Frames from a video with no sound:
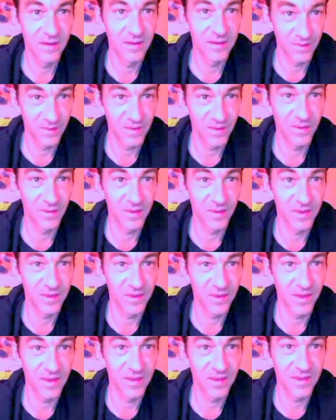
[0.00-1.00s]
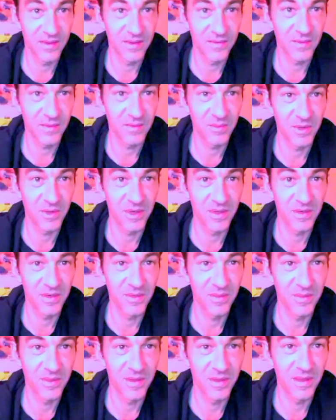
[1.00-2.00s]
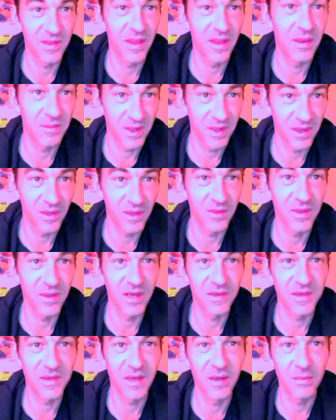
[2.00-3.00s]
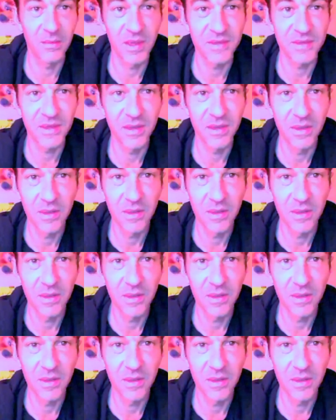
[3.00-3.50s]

You know want to do that? That's what we're going to do. And then I'm going to go downtown to post.